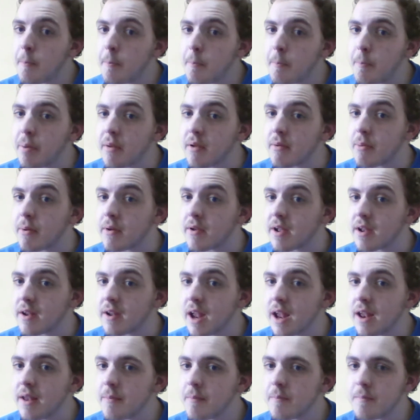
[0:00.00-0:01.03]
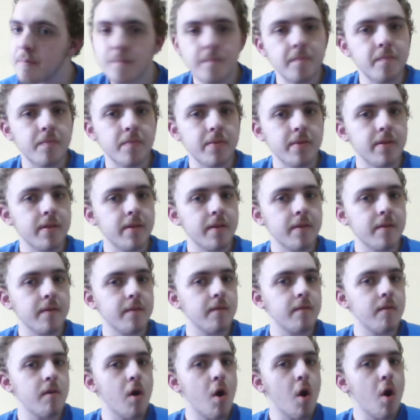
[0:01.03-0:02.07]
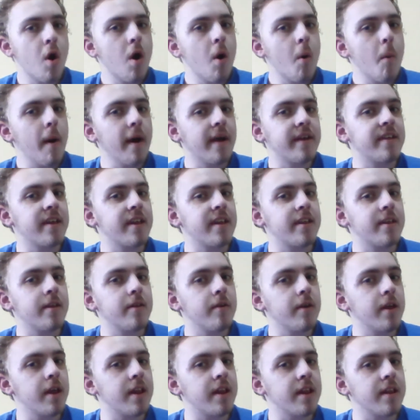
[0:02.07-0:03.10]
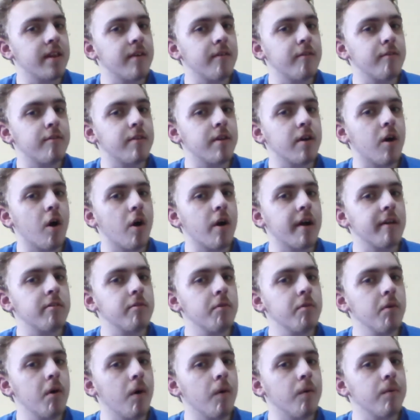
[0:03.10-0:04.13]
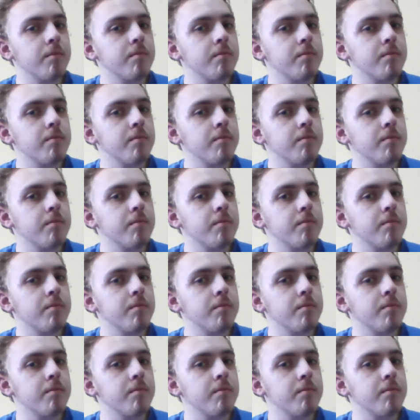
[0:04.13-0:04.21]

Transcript: Pentagon, Pentagon. Well, he does the cock at all.